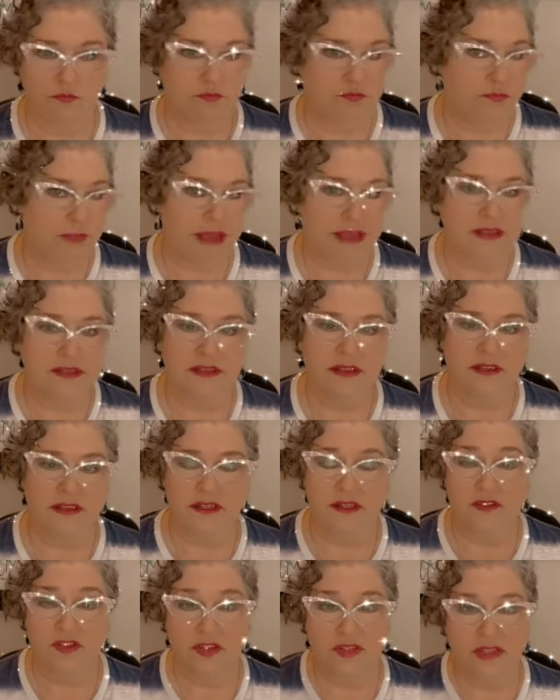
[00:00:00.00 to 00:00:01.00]

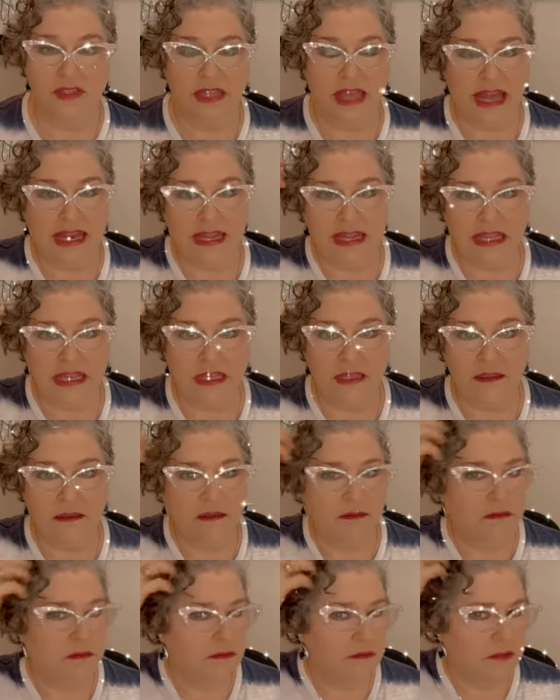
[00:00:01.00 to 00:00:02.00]
basically just letting in,
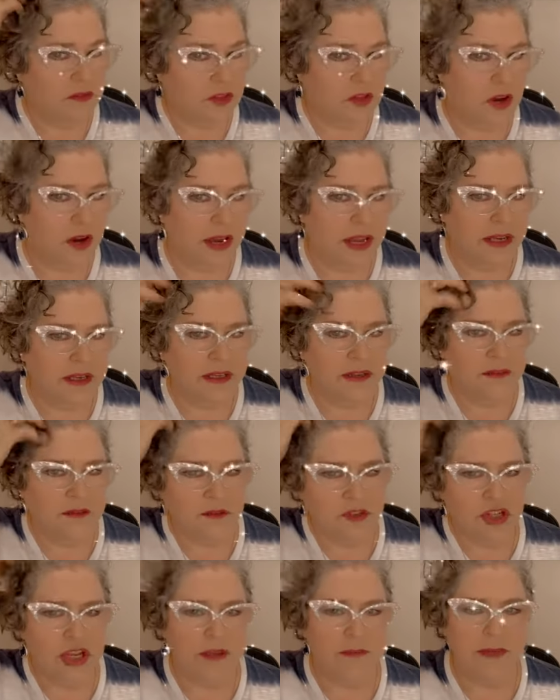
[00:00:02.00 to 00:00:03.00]
sorry, I didn't
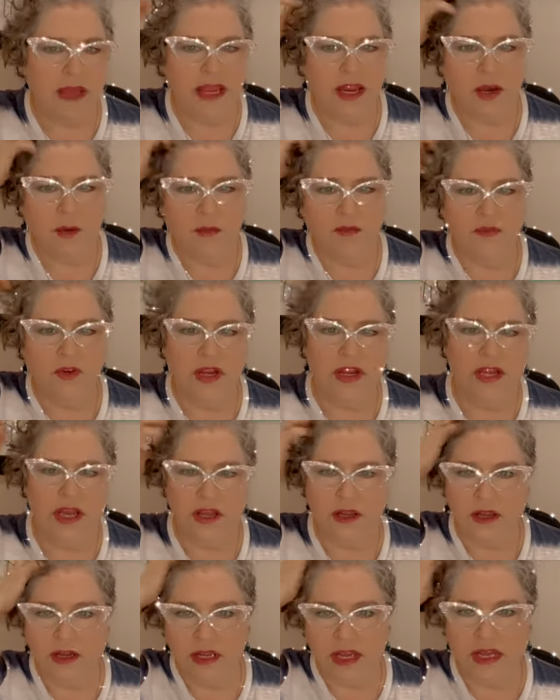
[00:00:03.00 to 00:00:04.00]
check my hair before I
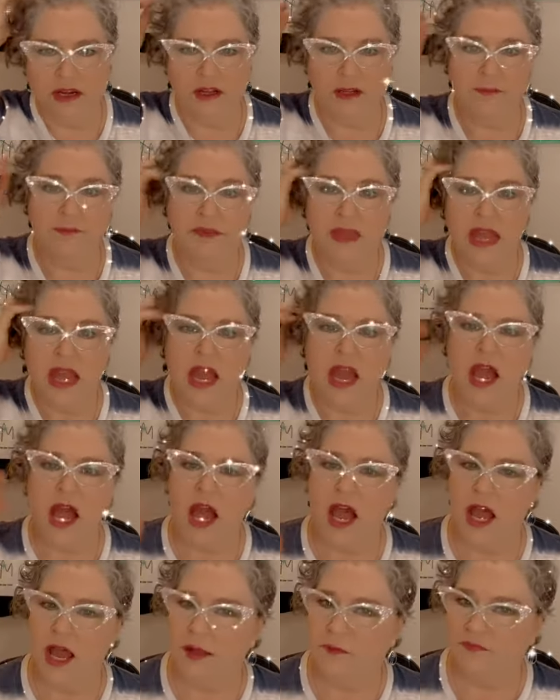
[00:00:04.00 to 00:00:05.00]
got
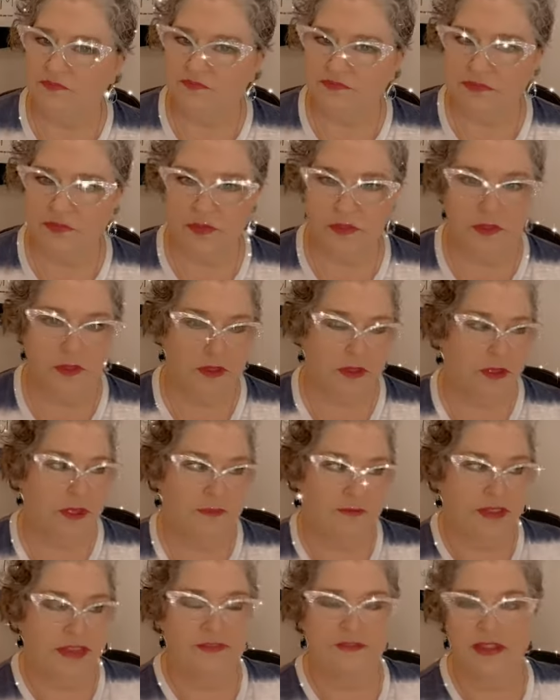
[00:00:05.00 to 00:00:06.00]
on. The
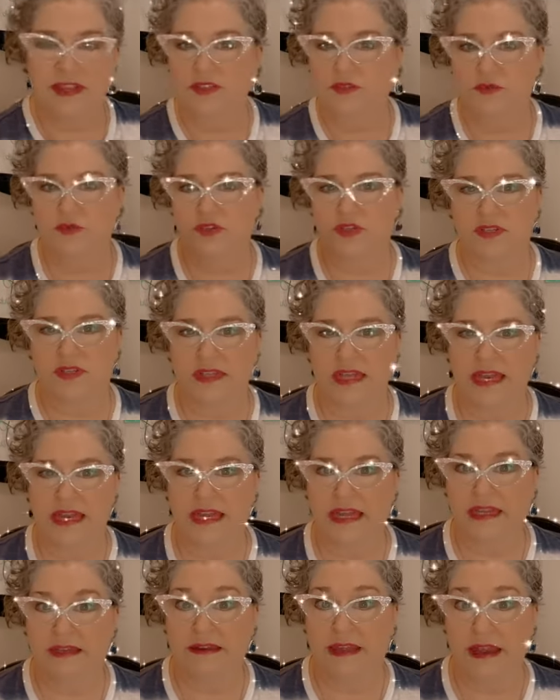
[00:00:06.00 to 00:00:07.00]
vent fans were just letting
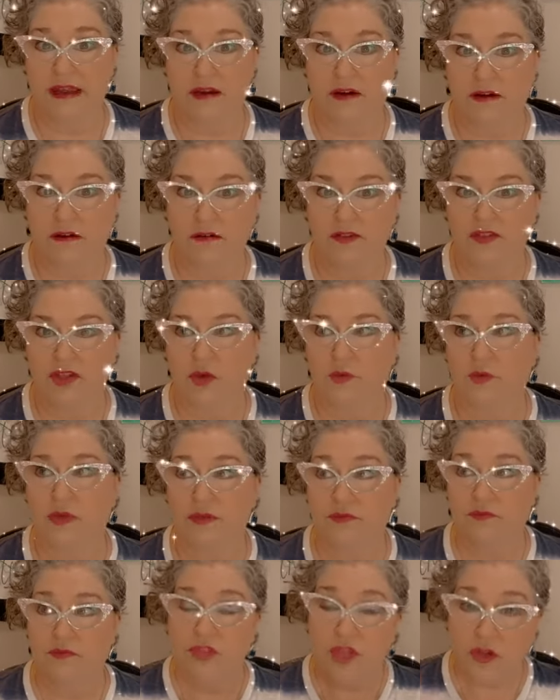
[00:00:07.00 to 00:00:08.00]
in air. So we
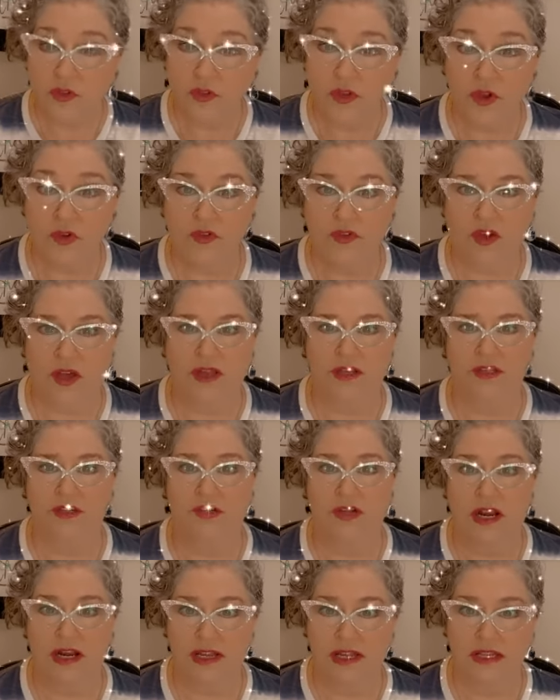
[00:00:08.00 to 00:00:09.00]
turned those on to
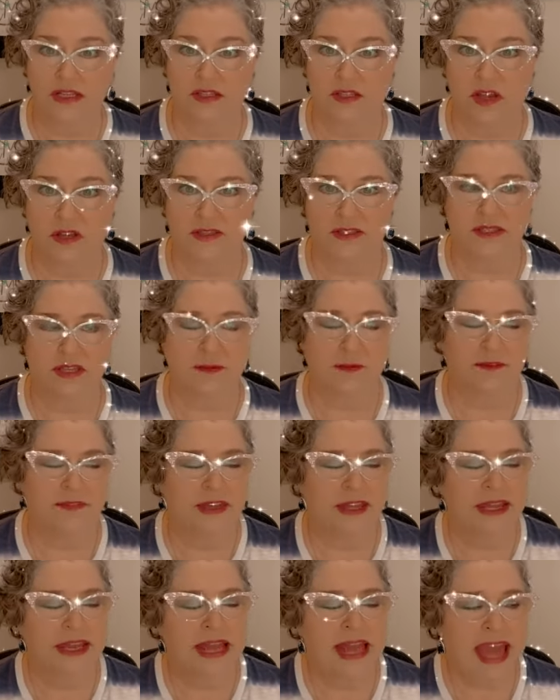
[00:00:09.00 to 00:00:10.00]
try to exhaust some of
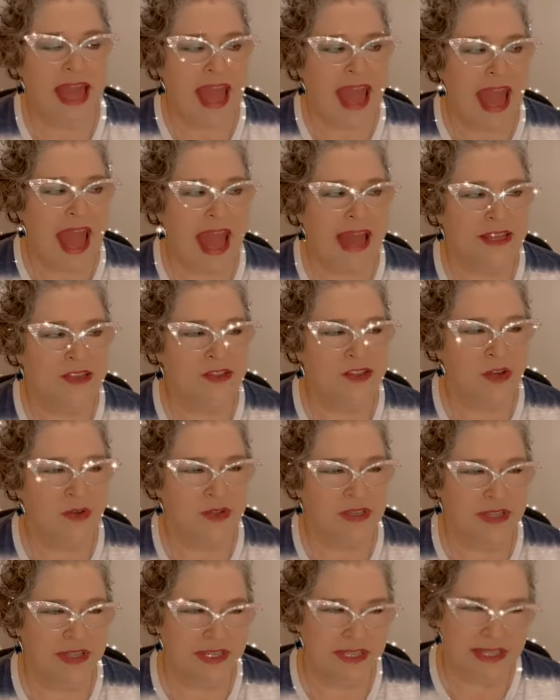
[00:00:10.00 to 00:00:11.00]
it. And so
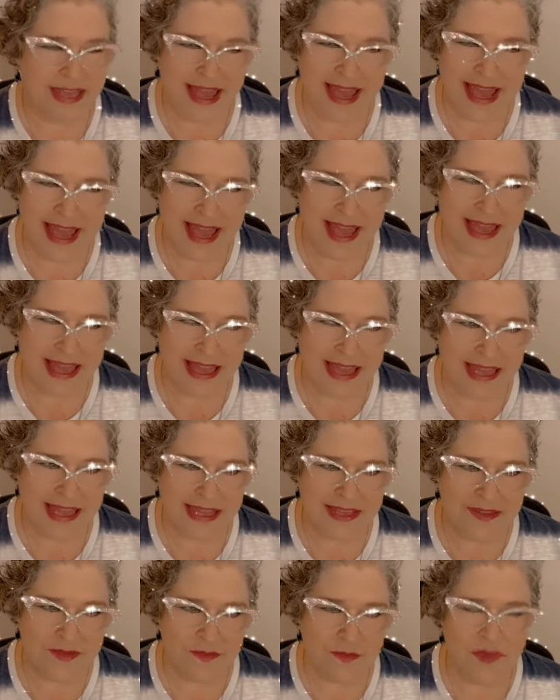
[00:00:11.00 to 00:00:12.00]
today,
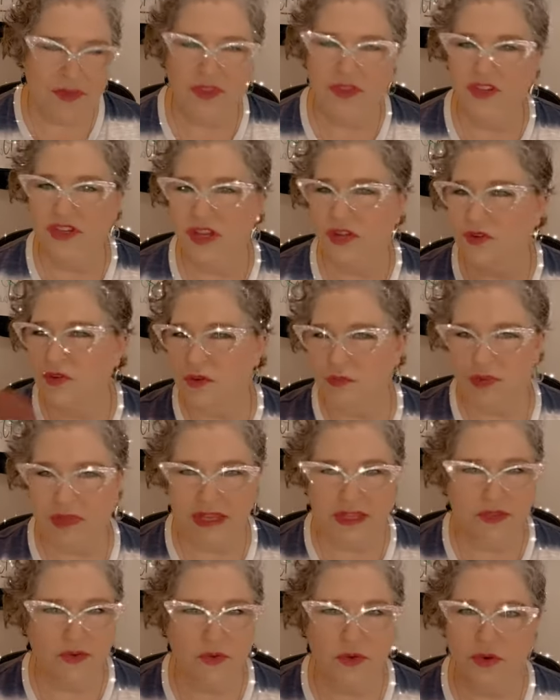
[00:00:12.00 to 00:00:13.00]
the
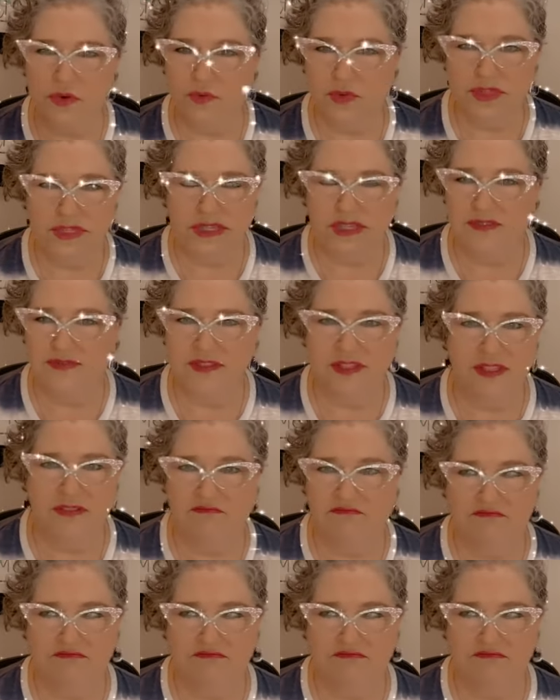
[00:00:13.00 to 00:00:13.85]
shelter-in-place order was lifted